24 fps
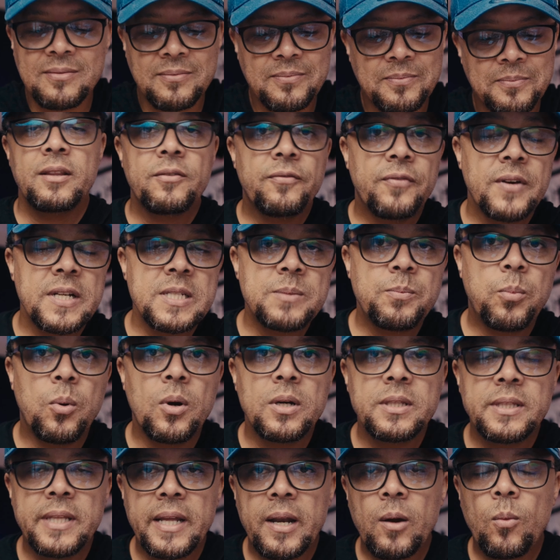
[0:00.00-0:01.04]
And the first
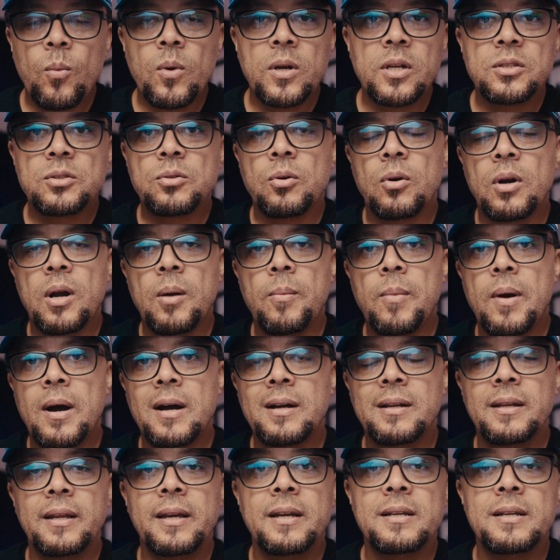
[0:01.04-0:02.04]
point that I want to talk about